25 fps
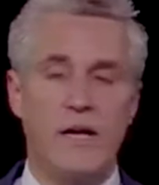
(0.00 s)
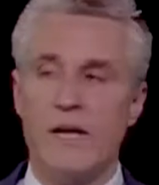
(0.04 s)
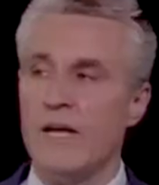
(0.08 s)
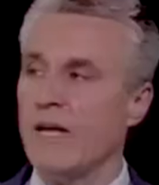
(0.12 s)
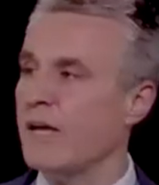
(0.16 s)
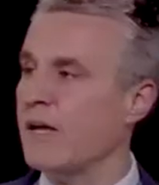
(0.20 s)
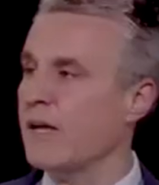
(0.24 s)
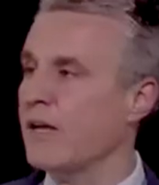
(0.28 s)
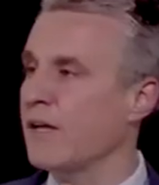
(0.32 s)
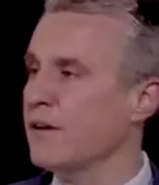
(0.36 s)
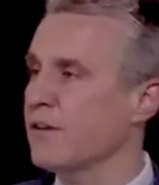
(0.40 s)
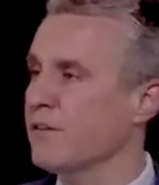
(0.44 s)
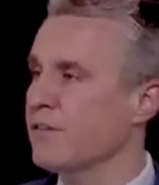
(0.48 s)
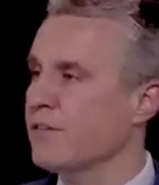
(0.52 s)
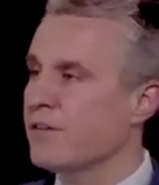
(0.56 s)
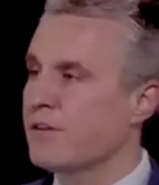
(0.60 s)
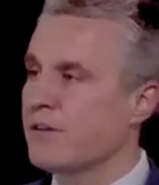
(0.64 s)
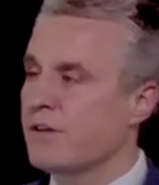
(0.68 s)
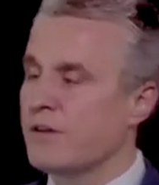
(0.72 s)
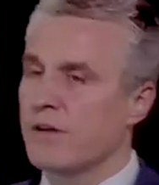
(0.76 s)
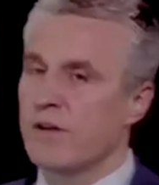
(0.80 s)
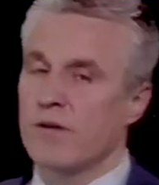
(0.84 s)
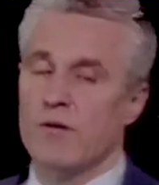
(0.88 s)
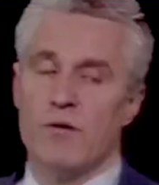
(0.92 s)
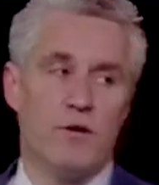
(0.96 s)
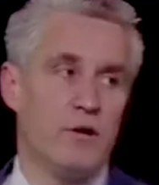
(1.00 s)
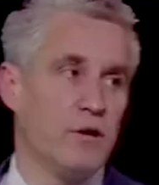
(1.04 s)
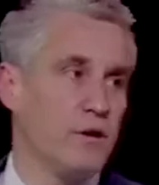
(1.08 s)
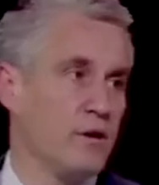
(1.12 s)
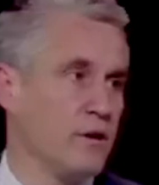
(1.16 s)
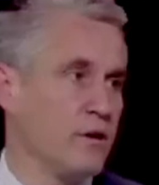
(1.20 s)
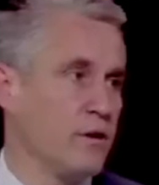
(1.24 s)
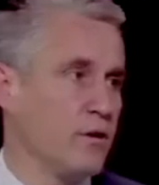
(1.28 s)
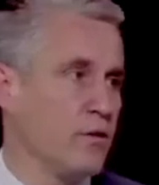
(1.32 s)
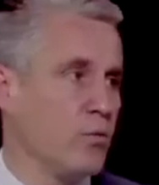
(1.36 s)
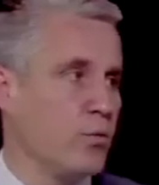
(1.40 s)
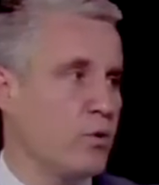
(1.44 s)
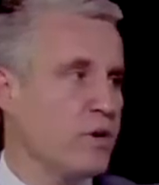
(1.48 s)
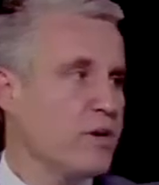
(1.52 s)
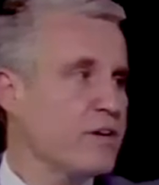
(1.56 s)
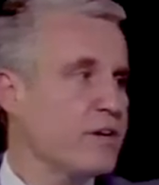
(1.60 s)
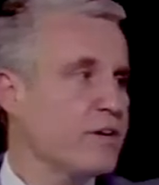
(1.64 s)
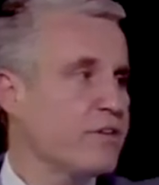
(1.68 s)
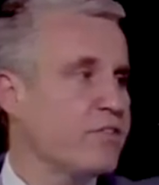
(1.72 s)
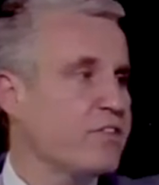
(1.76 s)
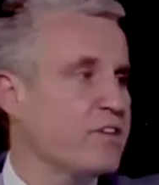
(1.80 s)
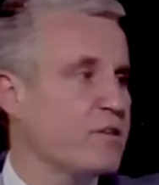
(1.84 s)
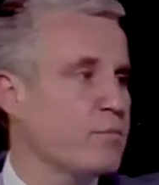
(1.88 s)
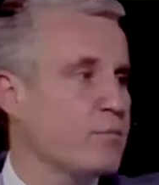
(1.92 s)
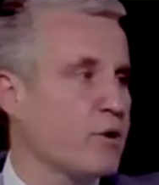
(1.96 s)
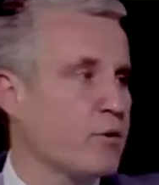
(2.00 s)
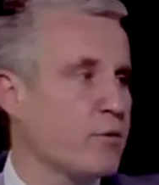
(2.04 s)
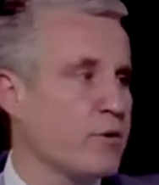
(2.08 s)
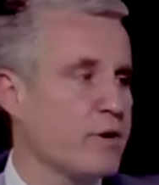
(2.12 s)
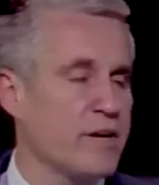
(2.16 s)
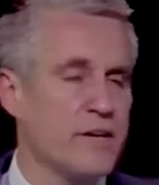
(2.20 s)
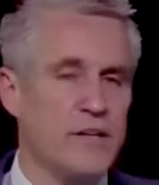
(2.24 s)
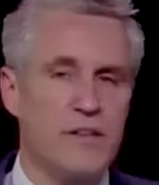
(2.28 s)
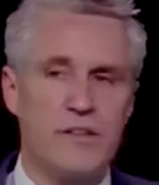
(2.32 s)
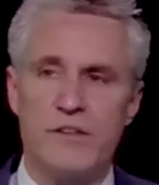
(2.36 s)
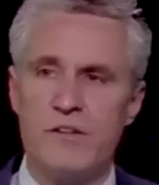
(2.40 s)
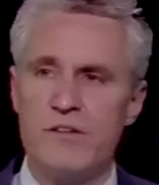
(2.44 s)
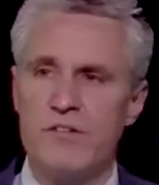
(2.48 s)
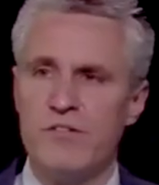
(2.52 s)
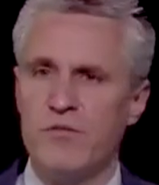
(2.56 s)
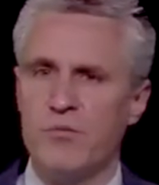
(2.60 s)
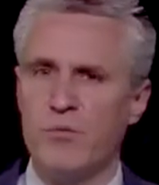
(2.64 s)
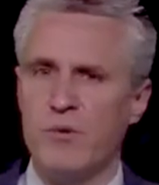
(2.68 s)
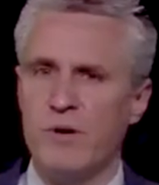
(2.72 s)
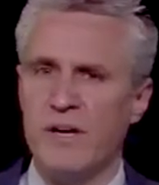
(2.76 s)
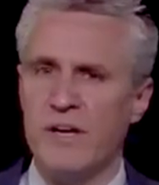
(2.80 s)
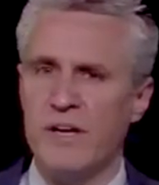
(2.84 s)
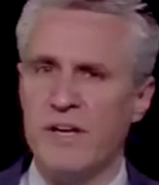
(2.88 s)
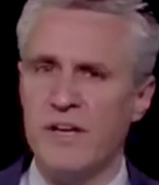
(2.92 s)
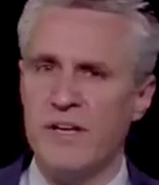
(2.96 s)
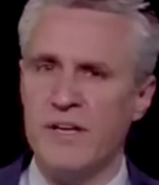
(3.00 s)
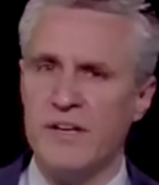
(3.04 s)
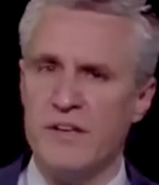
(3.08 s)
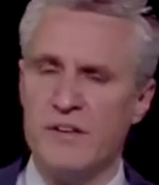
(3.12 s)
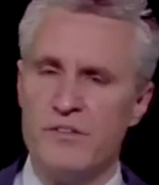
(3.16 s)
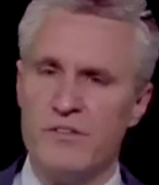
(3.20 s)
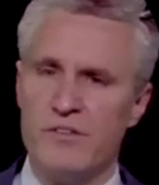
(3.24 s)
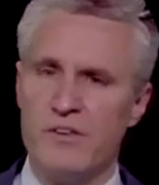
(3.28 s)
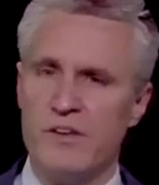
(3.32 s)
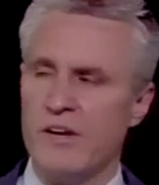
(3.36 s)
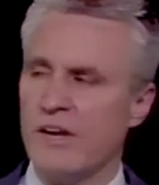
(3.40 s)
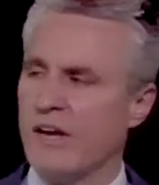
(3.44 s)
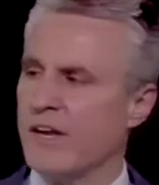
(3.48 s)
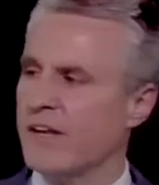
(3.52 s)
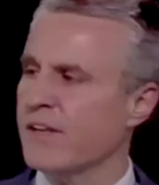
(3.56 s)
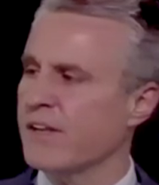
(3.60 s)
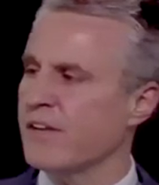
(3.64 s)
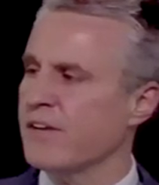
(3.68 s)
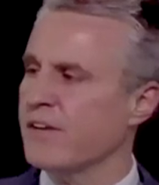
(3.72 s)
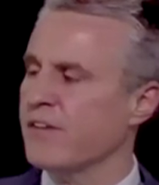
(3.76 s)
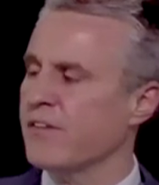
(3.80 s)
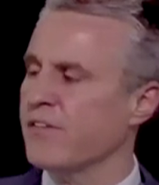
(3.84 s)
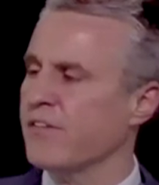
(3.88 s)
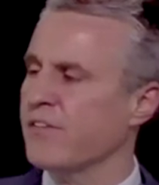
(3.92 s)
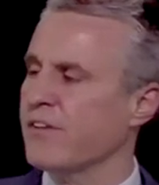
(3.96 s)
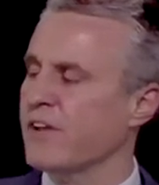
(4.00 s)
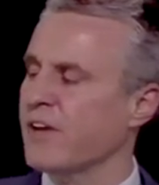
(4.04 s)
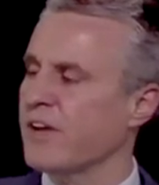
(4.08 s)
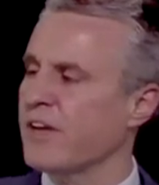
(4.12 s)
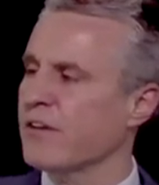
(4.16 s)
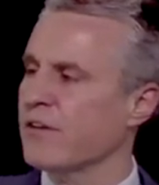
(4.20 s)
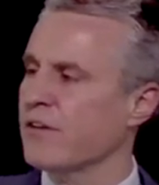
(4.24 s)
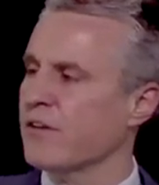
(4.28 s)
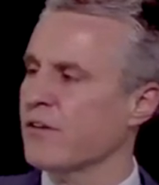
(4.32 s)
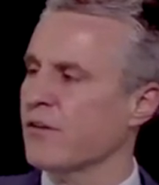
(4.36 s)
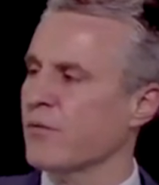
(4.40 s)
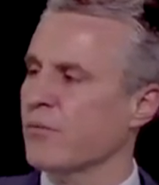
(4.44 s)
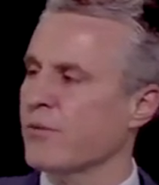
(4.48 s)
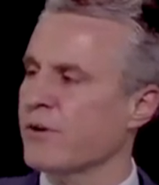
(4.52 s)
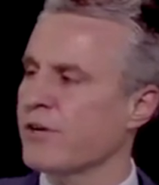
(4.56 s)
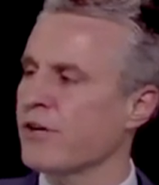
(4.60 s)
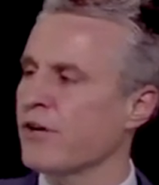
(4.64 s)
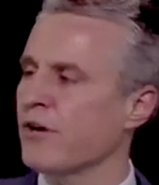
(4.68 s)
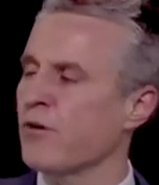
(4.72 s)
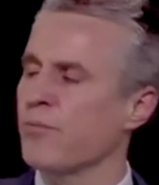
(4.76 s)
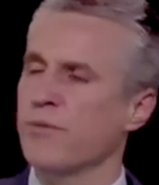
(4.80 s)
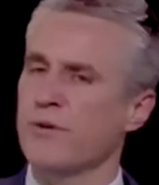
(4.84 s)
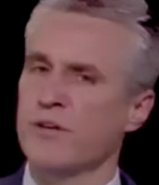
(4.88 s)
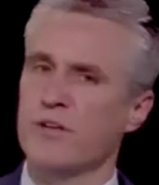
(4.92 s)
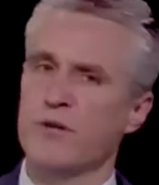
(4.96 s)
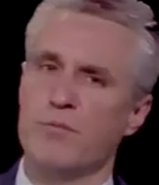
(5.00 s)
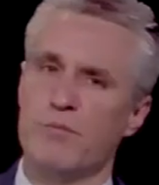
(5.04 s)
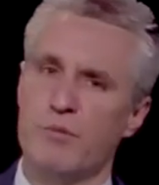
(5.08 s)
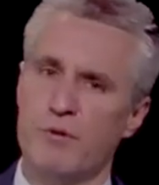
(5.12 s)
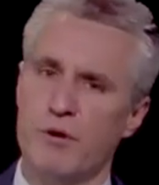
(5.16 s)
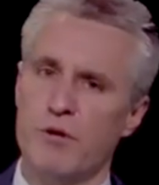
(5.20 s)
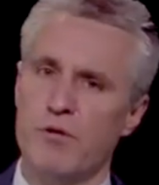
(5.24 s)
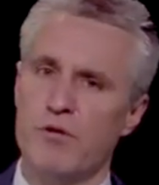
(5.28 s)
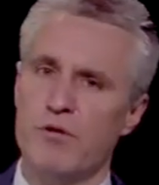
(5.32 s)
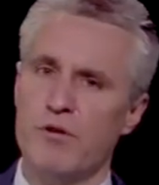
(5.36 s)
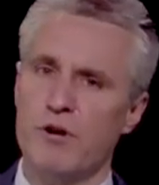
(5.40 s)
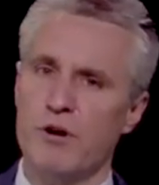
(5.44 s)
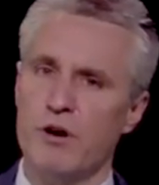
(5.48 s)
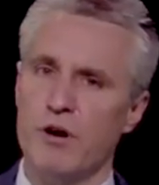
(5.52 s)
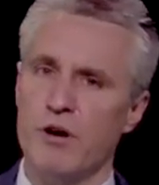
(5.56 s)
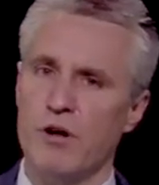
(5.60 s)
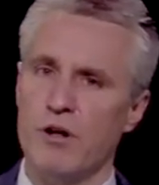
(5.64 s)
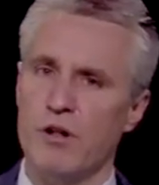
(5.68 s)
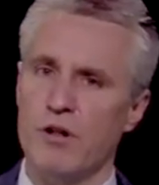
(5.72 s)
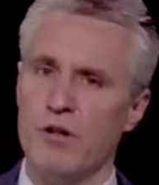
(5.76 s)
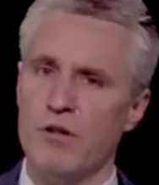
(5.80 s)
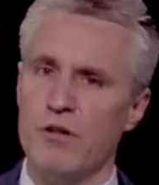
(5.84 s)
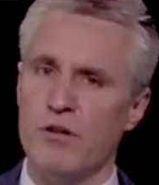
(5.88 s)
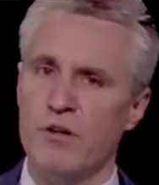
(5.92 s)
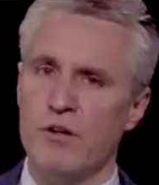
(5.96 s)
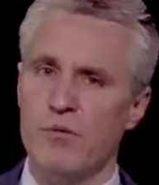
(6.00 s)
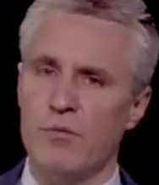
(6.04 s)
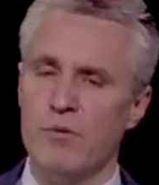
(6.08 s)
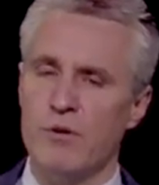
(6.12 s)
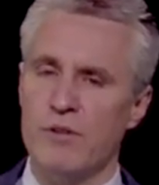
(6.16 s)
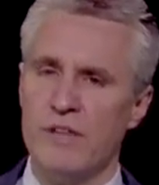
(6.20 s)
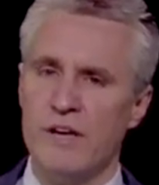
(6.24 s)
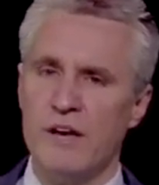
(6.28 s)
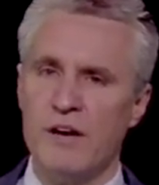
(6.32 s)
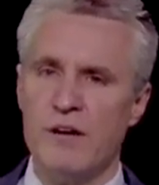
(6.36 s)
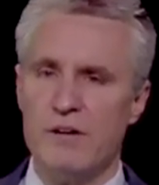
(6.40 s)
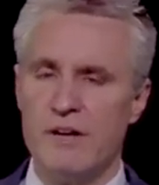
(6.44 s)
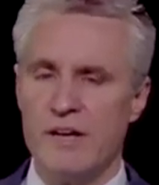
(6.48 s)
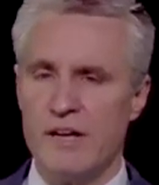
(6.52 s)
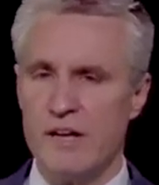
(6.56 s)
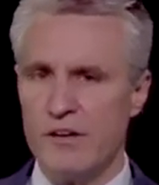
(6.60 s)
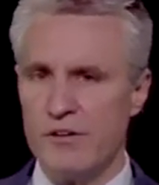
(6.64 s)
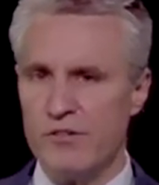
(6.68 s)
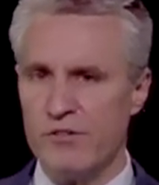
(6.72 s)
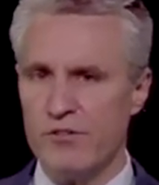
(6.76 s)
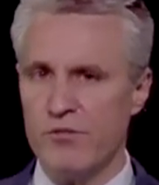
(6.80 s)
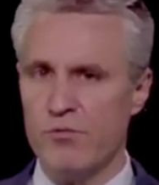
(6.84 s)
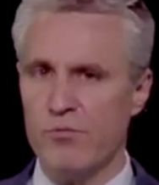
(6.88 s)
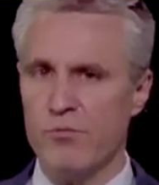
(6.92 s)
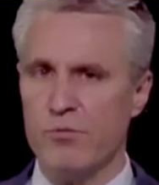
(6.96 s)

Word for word: And one nice thing about writing it this way is that I can decide on a reopening protocol without actually